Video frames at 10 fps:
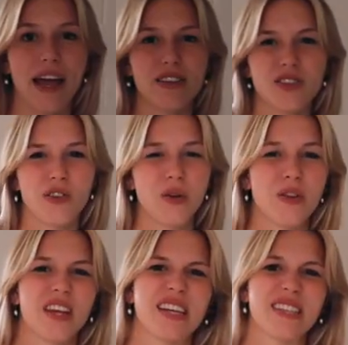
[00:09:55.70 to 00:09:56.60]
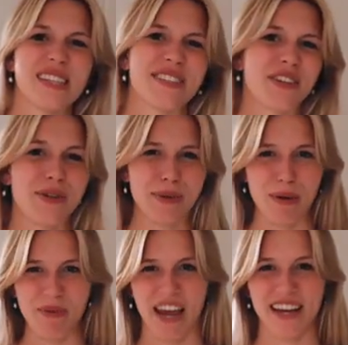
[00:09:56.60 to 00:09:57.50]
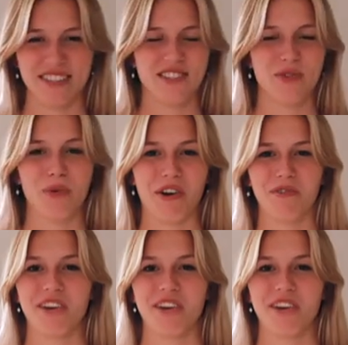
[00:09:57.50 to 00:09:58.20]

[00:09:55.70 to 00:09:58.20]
I also don't think these are the right pants to wear